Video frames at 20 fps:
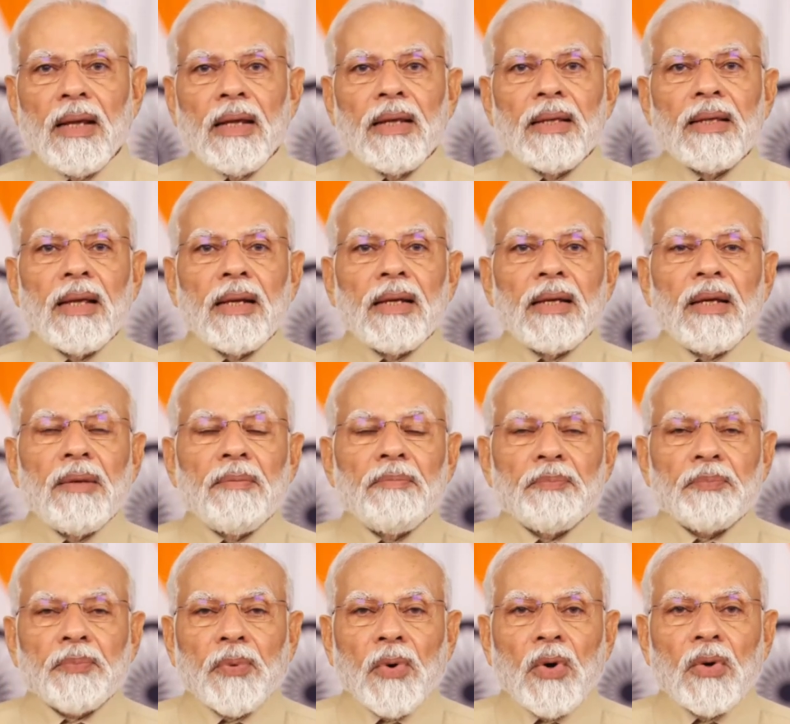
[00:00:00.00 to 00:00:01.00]
is an
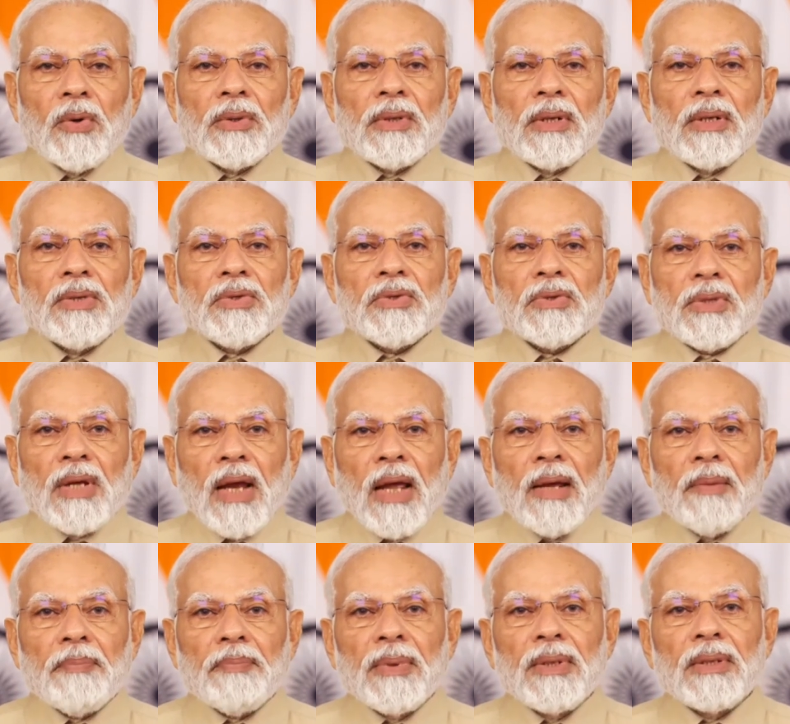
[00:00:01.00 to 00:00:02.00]
important
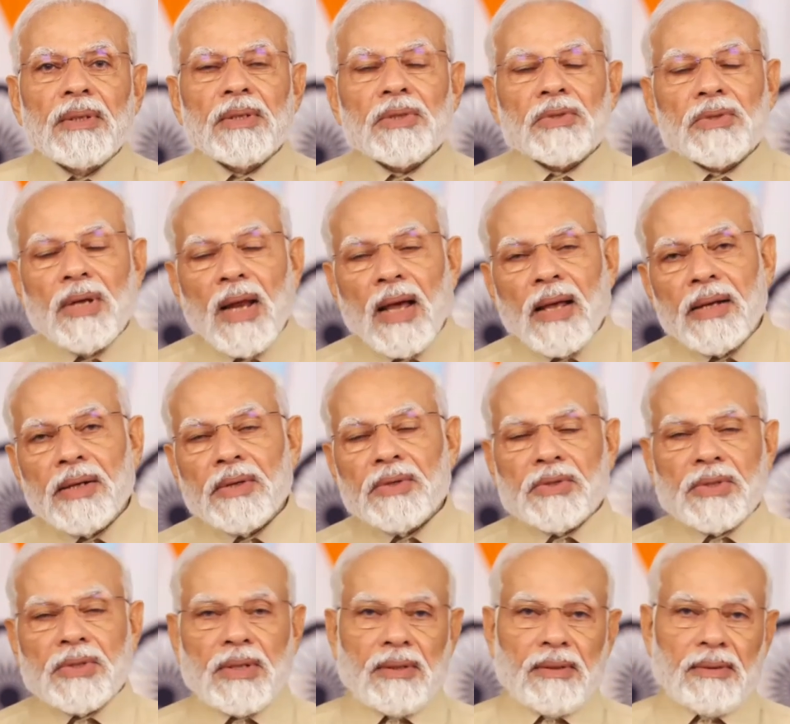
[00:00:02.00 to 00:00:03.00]
step in this
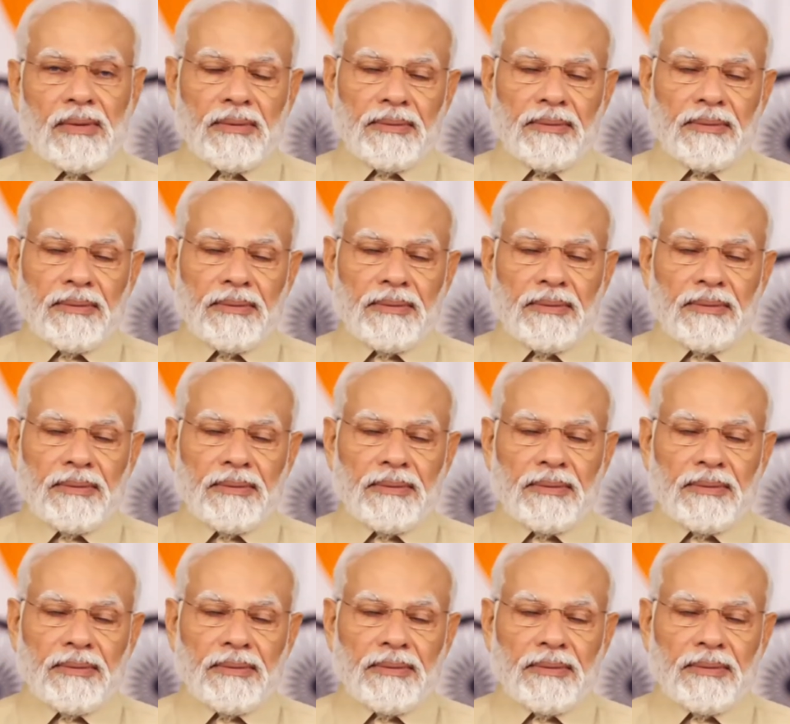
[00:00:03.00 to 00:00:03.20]
direction.